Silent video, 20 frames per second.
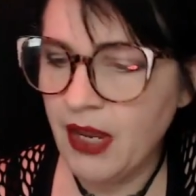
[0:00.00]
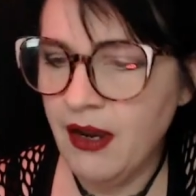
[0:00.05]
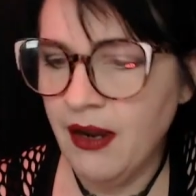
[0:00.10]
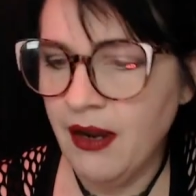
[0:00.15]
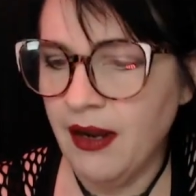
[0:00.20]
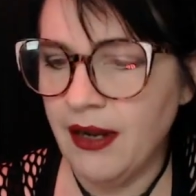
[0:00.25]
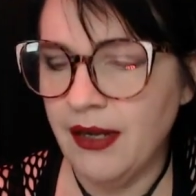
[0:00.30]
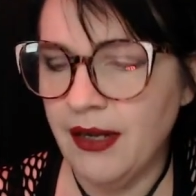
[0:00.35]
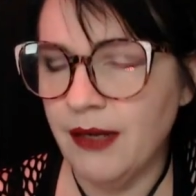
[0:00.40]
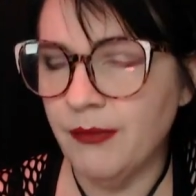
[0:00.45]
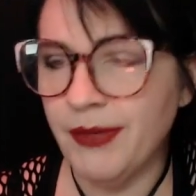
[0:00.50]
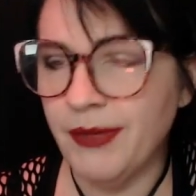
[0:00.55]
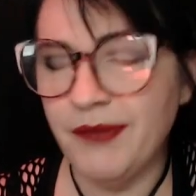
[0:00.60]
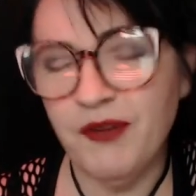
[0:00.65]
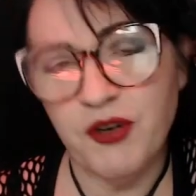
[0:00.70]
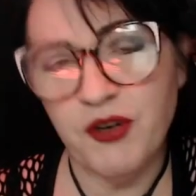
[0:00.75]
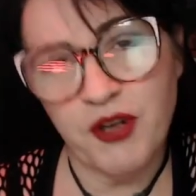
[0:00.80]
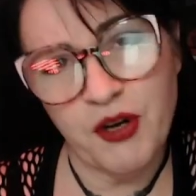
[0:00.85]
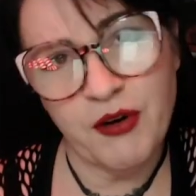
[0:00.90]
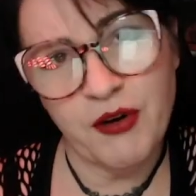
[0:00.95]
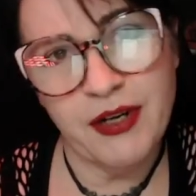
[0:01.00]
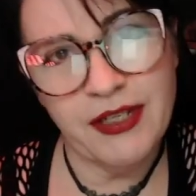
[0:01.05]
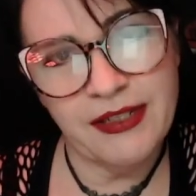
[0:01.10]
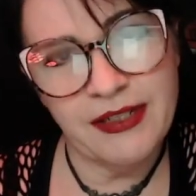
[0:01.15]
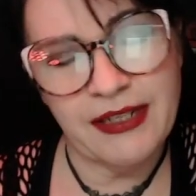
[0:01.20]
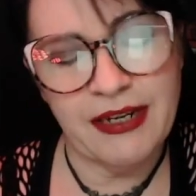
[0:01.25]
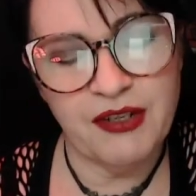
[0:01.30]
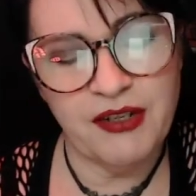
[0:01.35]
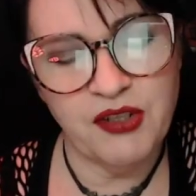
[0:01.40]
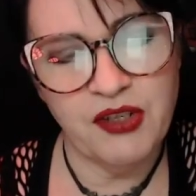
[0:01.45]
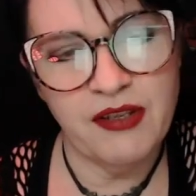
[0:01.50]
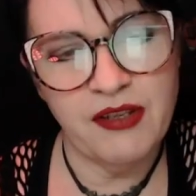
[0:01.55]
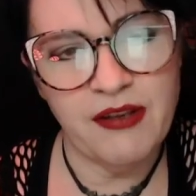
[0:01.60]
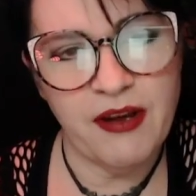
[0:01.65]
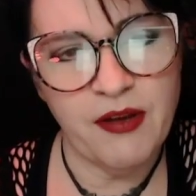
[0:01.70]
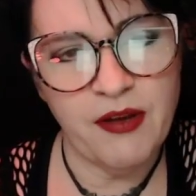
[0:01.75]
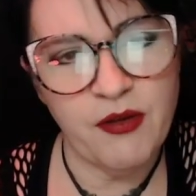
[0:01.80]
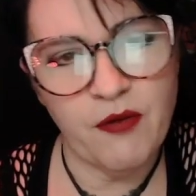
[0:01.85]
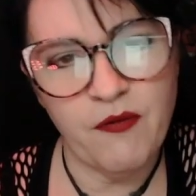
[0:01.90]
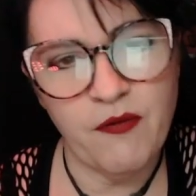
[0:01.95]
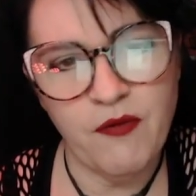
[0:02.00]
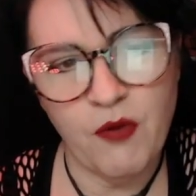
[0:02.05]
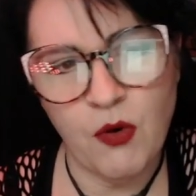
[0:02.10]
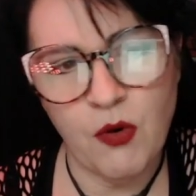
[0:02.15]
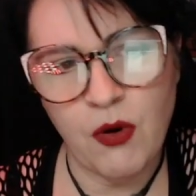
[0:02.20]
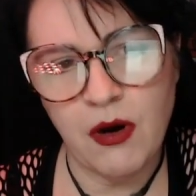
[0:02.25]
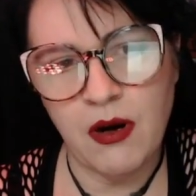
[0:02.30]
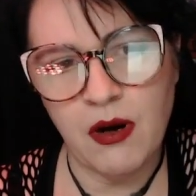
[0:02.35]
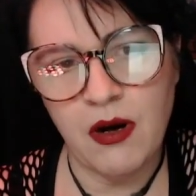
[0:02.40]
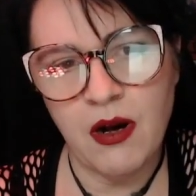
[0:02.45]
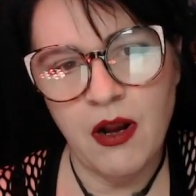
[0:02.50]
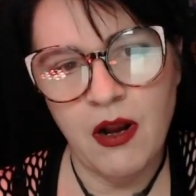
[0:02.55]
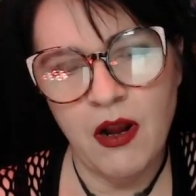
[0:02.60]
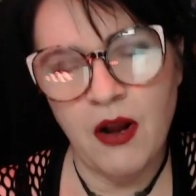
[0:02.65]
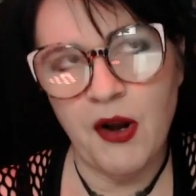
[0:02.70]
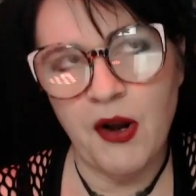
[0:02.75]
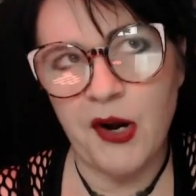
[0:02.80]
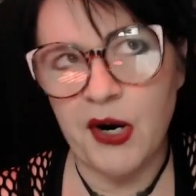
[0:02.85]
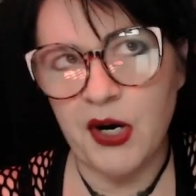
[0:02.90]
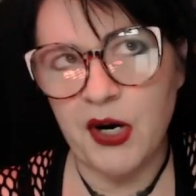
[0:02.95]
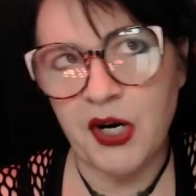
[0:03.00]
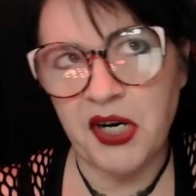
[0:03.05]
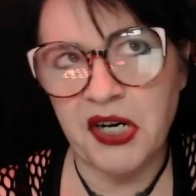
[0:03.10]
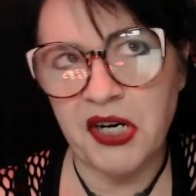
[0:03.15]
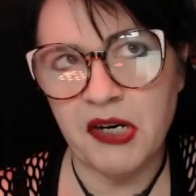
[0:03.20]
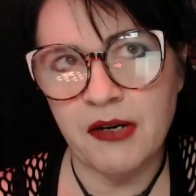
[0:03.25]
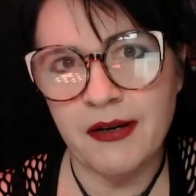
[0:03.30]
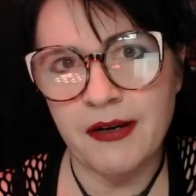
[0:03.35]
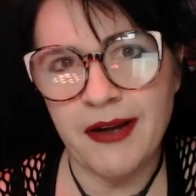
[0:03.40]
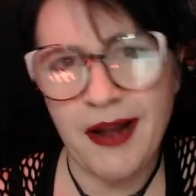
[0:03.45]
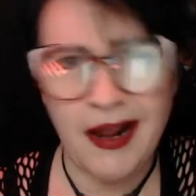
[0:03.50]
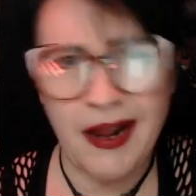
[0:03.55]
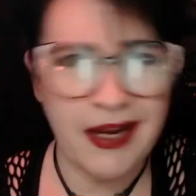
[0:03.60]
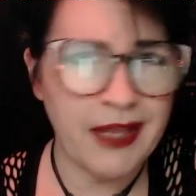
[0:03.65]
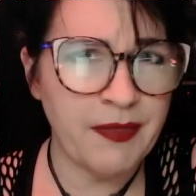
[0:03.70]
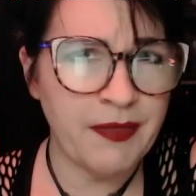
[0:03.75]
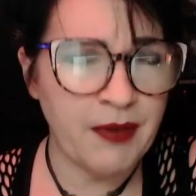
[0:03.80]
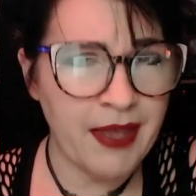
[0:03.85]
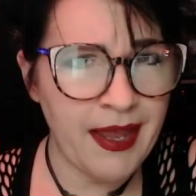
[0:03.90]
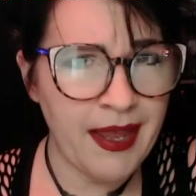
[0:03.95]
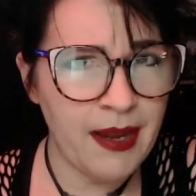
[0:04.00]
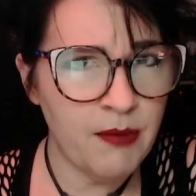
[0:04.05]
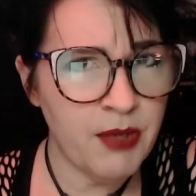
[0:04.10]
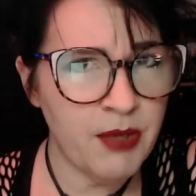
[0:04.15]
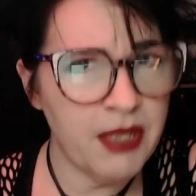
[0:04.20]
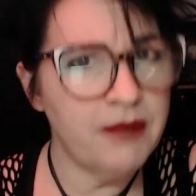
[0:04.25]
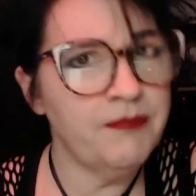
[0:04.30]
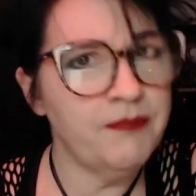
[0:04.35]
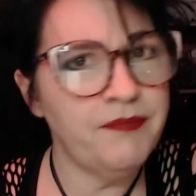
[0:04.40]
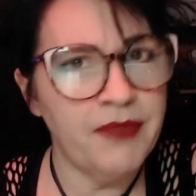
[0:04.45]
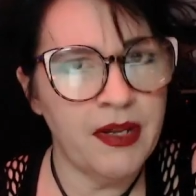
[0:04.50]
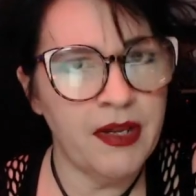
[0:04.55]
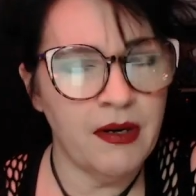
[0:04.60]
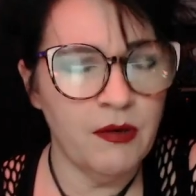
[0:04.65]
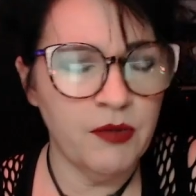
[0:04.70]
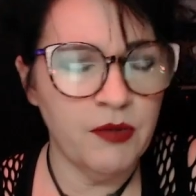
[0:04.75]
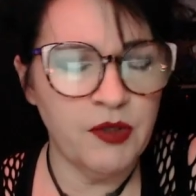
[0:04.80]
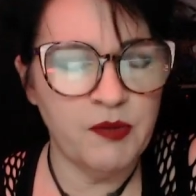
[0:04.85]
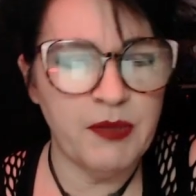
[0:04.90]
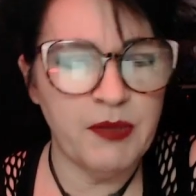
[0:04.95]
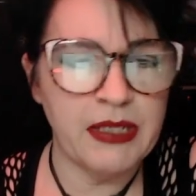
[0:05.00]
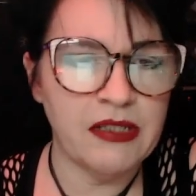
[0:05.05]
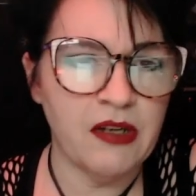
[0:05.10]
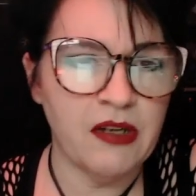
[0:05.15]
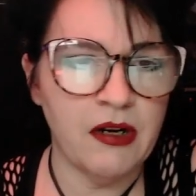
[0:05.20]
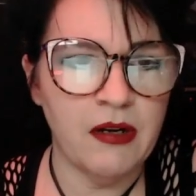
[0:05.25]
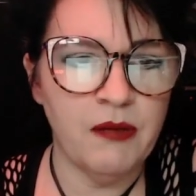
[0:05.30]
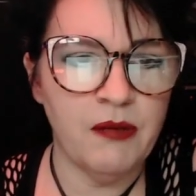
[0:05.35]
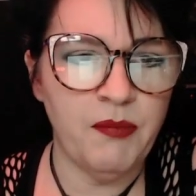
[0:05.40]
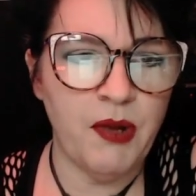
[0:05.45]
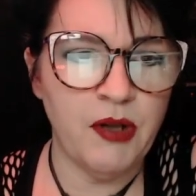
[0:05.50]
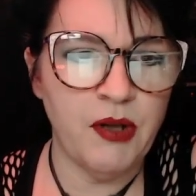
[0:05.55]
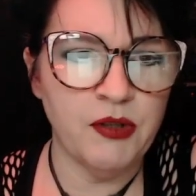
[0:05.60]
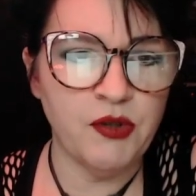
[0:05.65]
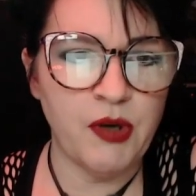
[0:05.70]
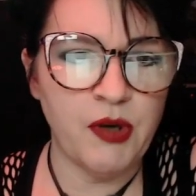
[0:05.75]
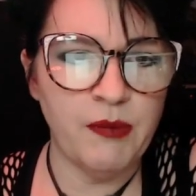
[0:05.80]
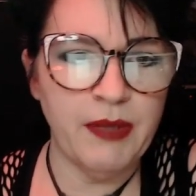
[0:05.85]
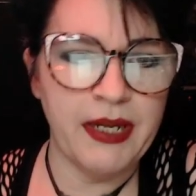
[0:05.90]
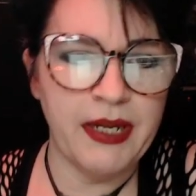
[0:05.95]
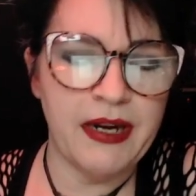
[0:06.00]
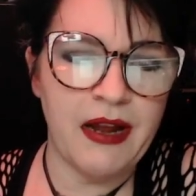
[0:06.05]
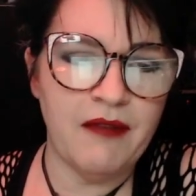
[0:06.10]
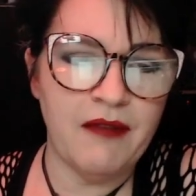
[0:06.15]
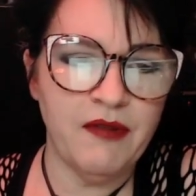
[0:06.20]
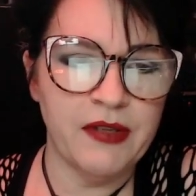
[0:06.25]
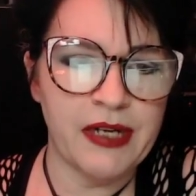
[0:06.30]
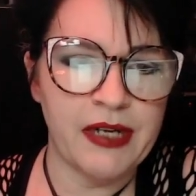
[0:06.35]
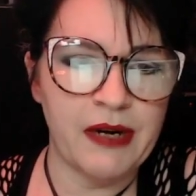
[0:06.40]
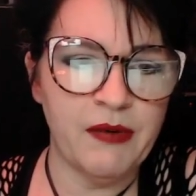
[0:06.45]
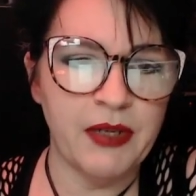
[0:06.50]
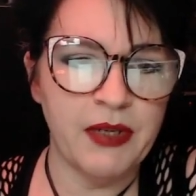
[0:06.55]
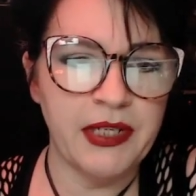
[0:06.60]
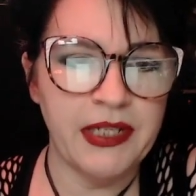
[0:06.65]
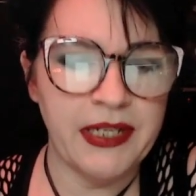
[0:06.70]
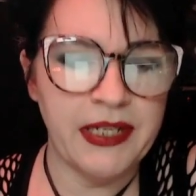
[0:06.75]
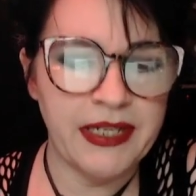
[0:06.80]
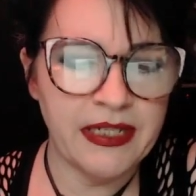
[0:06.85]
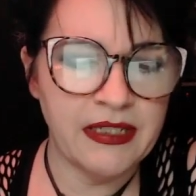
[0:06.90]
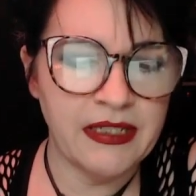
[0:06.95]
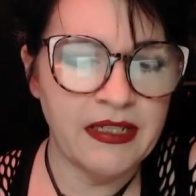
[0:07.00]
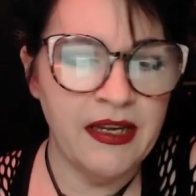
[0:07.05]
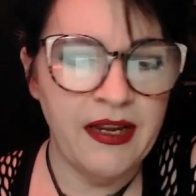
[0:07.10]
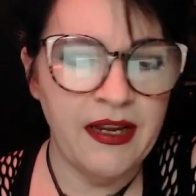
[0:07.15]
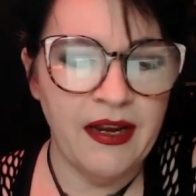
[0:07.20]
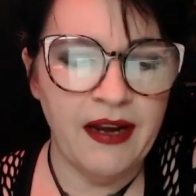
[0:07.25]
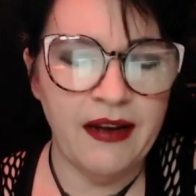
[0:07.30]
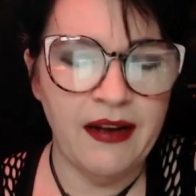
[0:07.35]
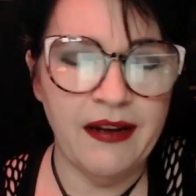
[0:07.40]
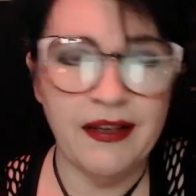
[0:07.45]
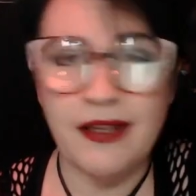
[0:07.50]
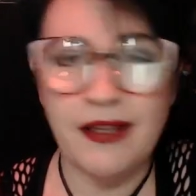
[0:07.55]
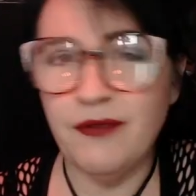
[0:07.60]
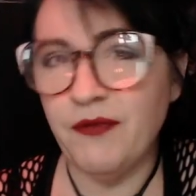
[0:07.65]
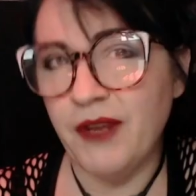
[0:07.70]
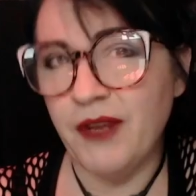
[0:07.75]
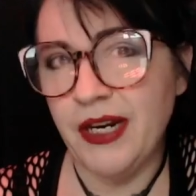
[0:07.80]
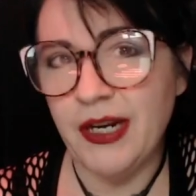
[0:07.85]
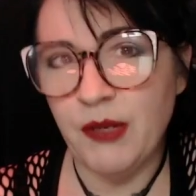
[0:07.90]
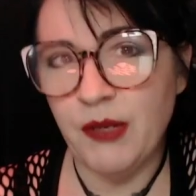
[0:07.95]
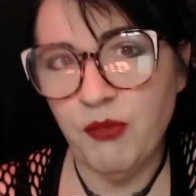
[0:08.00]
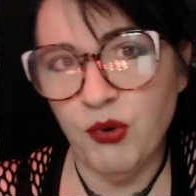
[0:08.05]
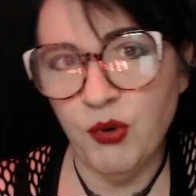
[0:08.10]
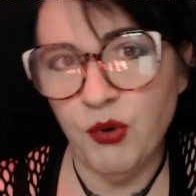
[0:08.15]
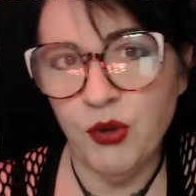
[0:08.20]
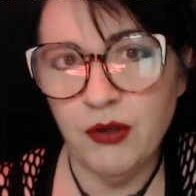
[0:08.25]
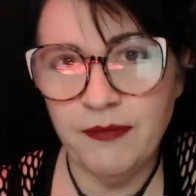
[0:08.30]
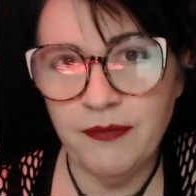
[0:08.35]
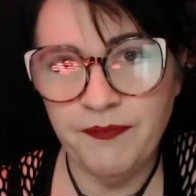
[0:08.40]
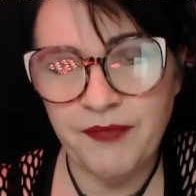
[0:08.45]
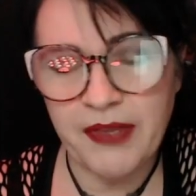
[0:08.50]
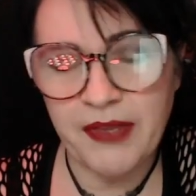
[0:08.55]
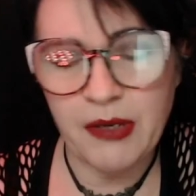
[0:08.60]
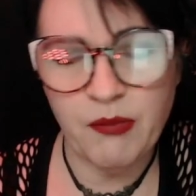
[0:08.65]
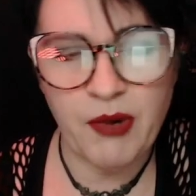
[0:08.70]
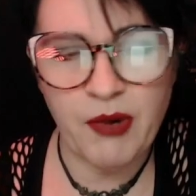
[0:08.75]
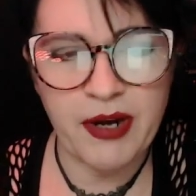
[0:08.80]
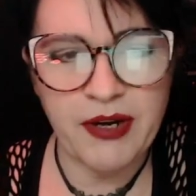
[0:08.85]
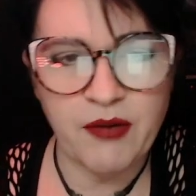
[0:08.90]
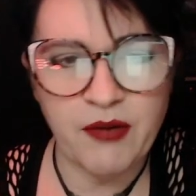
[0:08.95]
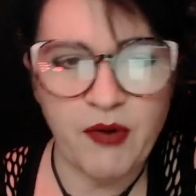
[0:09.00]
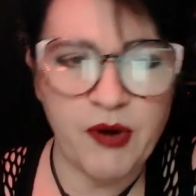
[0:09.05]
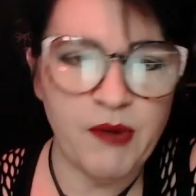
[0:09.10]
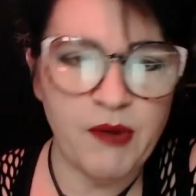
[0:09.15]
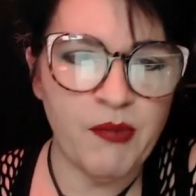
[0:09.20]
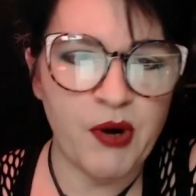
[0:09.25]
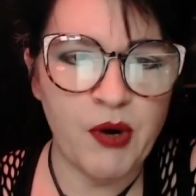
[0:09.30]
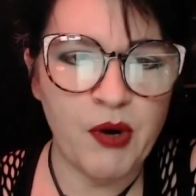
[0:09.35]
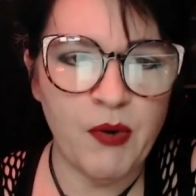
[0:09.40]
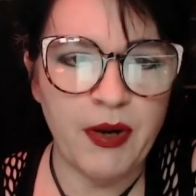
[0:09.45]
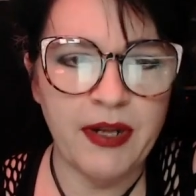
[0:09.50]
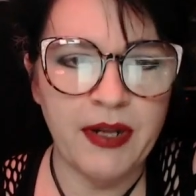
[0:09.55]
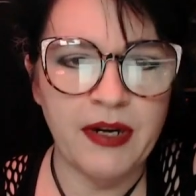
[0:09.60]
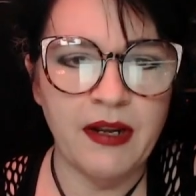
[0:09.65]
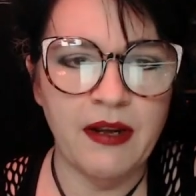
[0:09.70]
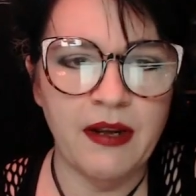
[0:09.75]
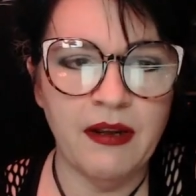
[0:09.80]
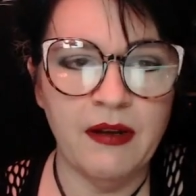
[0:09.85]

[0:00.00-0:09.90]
If you're curious, actually, the other four are Knock at the Cabin, which is based on a Paul Tremblay novel that I really liked, Infinity Pool, the Brandon Cronenberg one,